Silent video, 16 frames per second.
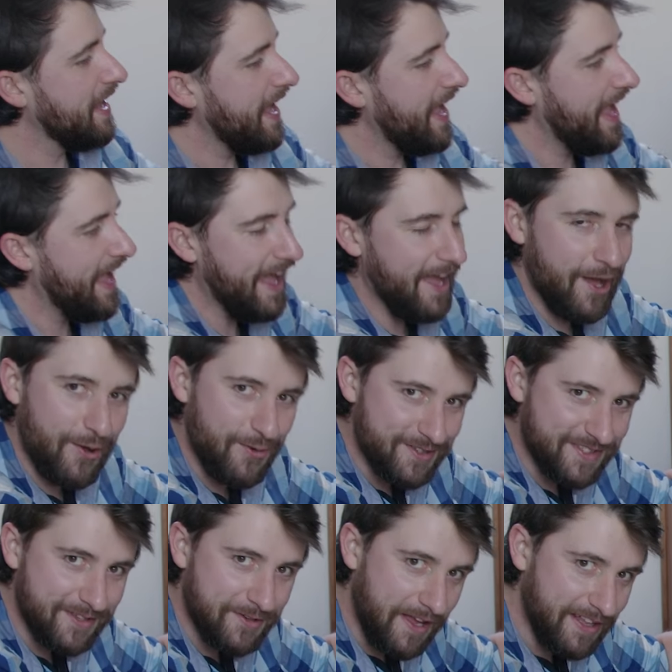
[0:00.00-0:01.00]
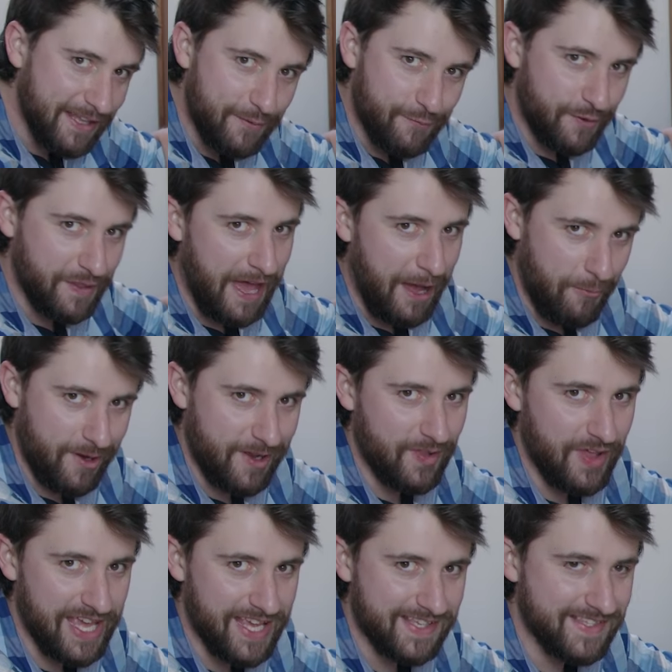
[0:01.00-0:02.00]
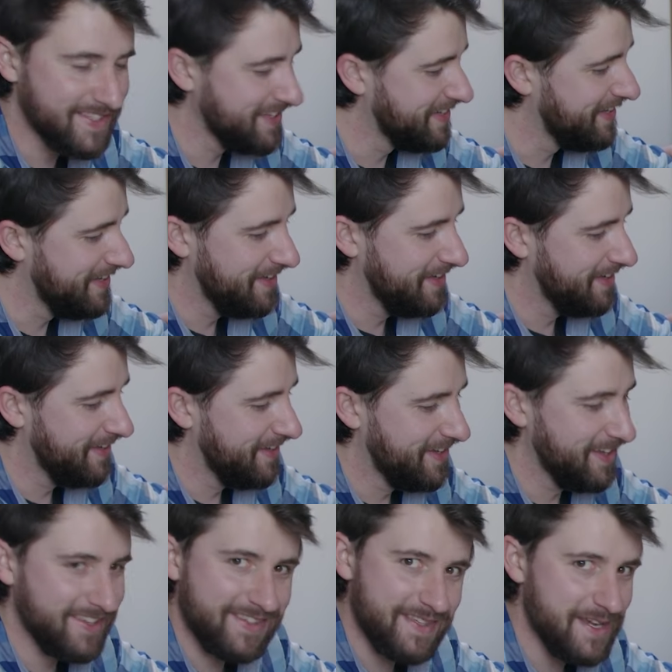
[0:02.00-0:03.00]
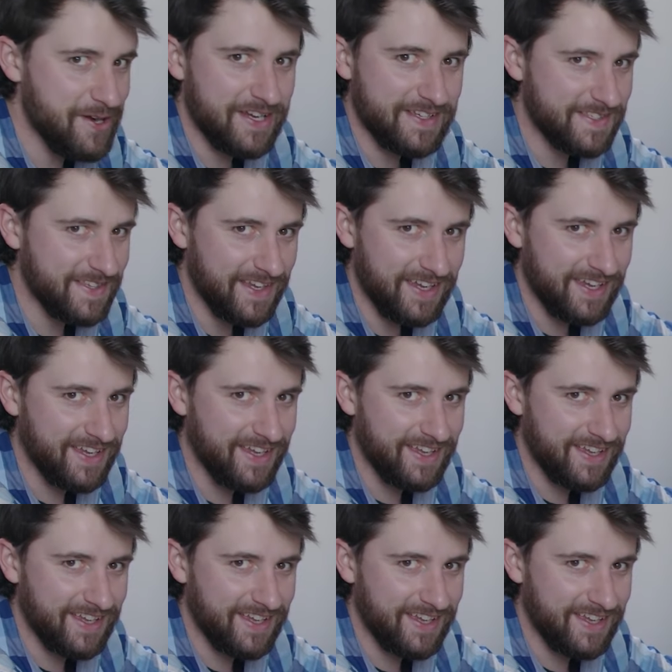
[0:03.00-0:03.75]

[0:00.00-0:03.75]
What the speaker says: How did I live without one of these? Seriously.